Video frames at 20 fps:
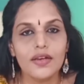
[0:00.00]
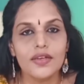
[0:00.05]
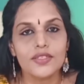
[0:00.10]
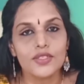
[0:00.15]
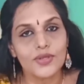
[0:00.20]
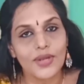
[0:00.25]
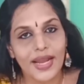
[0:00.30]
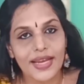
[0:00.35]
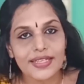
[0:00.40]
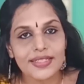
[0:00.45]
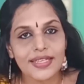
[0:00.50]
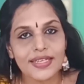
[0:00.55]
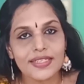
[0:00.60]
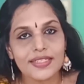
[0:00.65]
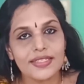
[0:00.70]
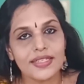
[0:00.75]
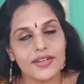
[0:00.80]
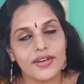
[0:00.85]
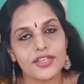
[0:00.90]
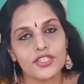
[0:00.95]
So like
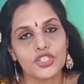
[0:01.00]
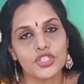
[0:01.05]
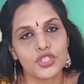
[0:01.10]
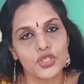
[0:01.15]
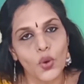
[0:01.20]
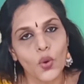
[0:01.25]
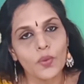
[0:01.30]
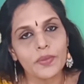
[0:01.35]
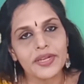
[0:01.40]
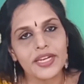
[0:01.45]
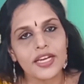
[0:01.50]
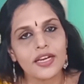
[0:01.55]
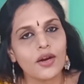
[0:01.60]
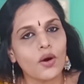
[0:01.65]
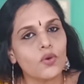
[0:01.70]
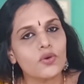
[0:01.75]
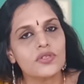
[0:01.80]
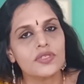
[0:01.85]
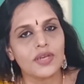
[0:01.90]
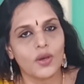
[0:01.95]
that, there are so many
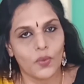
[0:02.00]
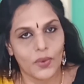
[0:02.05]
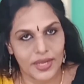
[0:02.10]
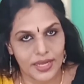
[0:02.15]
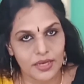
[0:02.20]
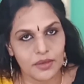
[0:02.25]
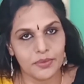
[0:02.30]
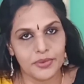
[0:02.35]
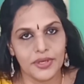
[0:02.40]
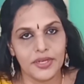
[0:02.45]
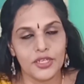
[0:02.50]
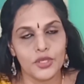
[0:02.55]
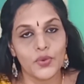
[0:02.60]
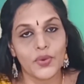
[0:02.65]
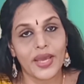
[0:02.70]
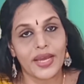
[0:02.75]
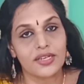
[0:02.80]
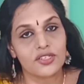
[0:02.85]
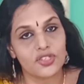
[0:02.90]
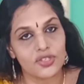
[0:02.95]
quotes available. You
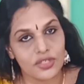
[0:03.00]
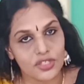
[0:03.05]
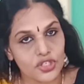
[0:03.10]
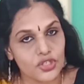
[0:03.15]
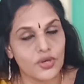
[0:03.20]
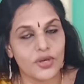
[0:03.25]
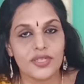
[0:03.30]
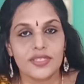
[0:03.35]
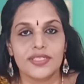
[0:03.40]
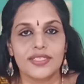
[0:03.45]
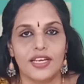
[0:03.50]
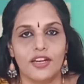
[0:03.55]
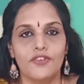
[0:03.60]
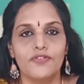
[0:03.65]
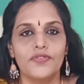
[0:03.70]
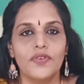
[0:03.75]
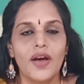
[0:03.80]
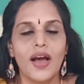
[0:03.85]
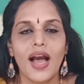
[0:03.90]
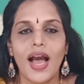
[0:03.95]
can search
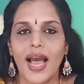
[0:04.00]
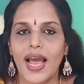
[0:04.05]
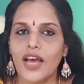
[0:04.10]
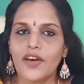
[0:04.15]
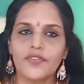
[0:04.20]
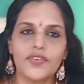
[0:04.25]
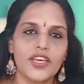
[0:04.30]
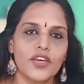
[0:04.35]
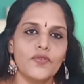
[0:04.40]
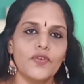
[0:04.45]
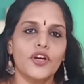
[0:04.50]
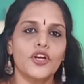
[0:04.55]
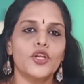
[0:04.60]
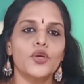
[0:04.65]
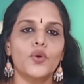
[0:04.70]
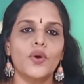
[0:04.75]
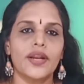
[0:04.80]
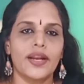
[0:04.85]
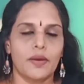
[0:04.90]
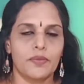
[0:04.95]
yourself. I have given
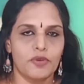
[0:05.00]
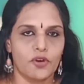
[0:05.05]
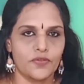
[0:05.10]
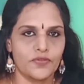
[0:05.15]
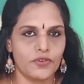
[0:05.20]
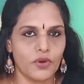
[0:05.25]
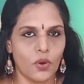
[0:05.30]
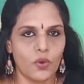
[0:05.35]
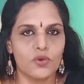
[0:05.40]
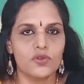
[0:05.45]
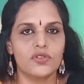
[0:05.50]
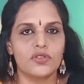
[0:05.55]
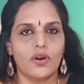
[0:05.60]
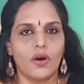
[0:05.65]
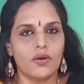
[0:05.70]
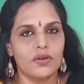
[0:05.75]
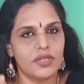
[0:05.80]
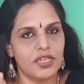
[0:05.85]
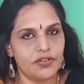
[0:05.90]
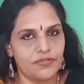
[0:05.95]
you a number of quotes
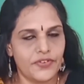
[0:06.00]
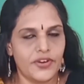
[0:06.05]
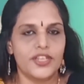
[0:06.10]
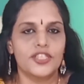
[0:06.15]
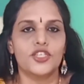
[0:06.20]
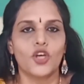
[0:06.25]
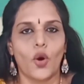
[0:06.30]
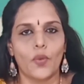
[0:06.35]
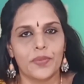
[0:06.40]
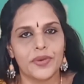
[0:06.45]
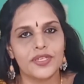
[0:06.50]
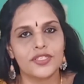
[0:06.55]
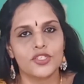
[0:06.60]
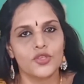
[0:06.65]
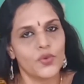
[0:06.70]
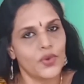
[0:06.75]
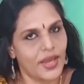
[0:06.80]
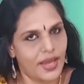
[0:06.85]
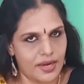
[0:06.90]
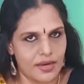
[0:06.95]
on different topics.
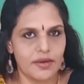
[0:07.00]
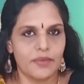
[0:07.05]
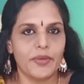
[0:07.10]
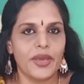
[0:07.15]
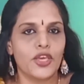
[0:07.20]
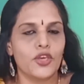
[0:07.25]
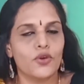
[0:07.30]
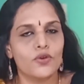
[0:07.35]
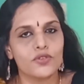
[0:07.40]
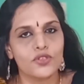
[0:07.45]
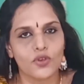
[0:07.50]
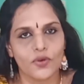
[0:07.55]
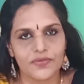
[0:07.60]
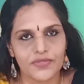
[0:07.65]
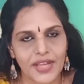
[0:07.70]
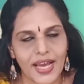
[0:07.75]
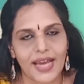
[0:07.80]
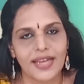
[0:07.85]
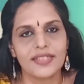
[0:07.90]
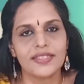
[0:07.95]
You can make use of
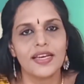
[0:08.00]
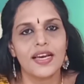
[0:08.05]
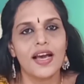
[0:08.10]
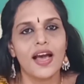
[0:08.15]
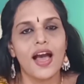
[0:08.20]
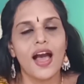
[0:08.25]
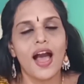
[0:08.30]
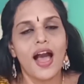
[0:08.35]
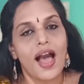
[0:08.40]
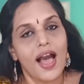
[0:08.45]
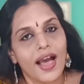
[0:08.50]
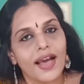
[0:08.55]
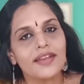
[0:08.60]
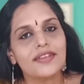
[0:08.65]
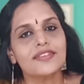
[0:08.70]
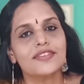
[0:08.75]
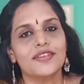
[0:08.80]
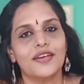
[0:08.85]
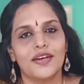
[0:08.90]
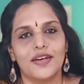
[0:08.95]
that
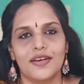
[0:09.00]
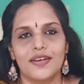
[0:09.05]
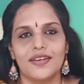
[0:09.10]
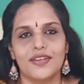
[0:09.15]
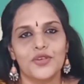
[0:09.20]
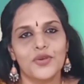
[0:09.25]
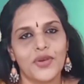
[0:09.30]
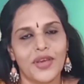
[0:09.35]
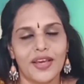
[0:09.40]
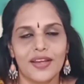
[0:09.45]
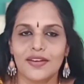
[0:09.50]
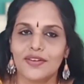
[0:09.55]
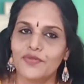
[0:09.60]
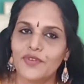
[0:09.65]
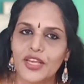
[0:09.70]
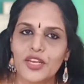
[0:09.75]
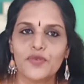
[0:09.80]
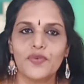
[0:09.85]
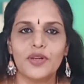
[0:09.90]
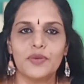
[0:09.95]
and you can
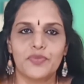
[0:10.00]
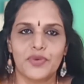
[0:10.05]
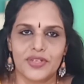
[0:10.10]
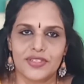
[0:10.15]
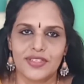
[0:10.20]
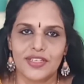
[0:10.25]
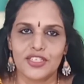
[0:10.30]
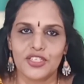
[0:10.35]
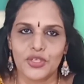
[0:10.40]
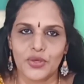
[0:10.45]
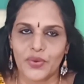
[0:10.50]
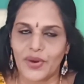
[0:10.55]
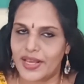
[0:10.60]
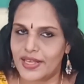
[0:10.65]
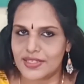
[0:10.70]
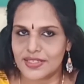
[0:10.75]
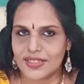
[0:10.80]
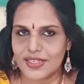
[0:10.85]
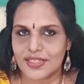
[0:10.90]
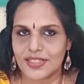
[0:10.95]
very well present your
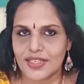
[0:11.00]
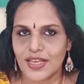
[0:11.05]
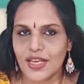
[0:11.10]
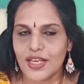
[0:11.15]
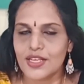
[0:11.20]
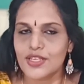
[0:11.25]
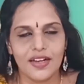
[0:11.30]
essays.